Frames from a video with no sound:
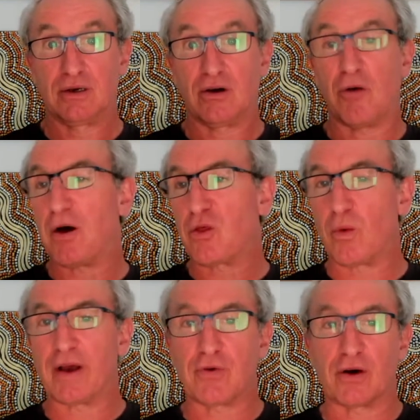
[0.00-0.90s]
Oh, by the
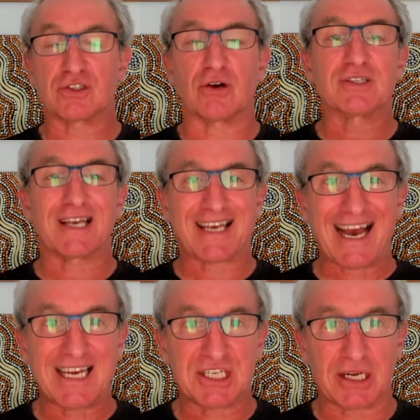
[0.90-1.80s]
way, folks, don't say
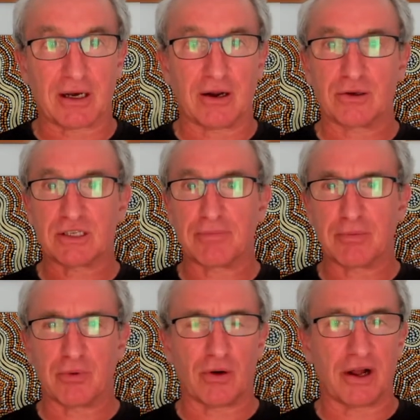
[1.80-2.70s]
caching. I know some
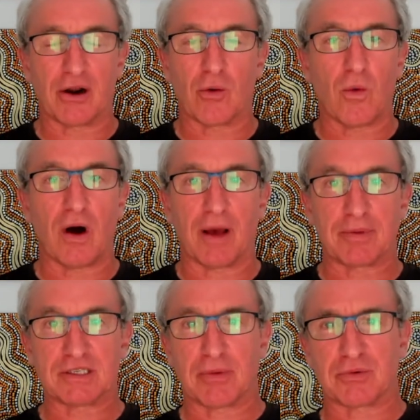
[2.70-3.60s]
people, I don't know why,
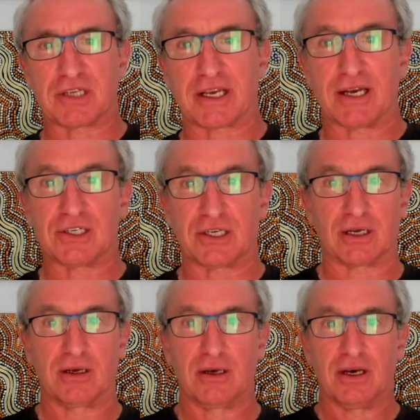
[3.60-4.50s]
but some people say caching.
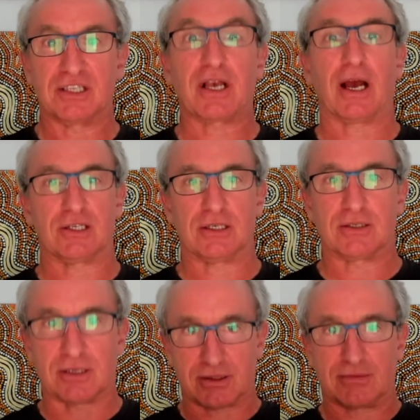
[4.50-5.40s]
It's caching.
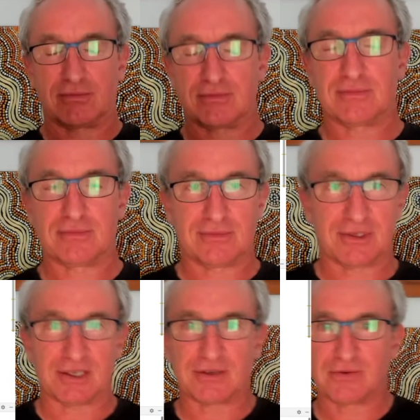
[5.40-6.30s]
Just
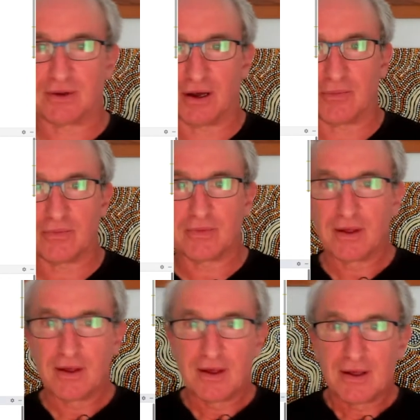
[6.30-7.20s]

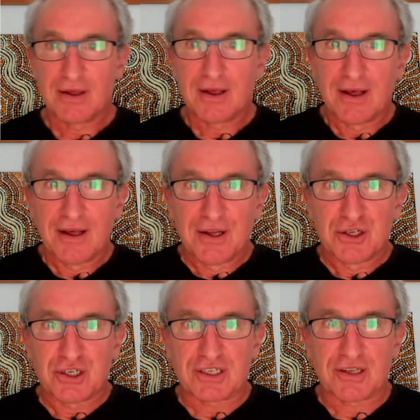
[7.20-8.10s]

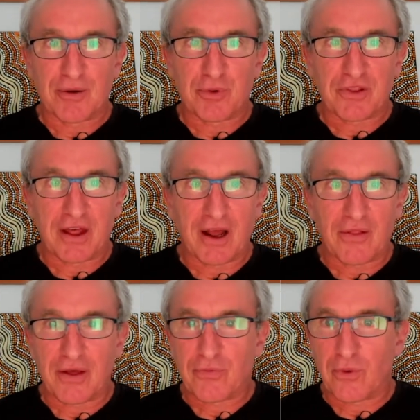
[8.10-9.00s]
I'll put that
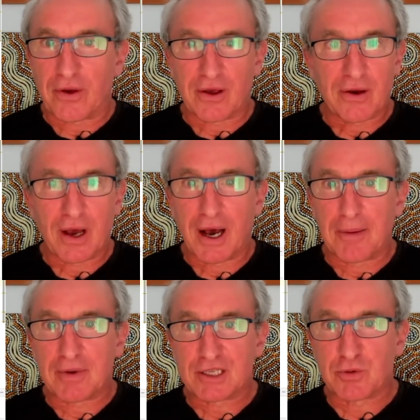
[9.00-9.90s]
out there for you.
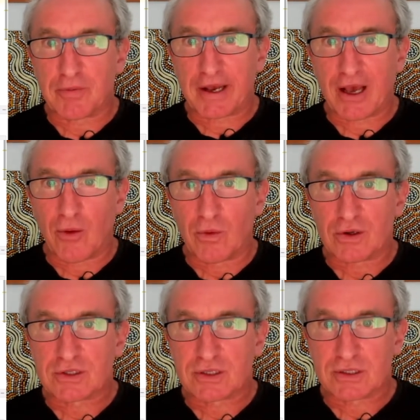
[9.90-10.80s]
Let's put it back how it
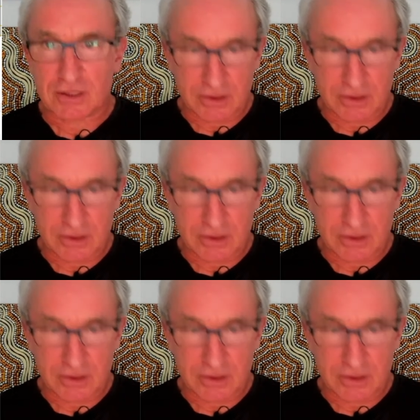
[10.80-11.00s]
was. So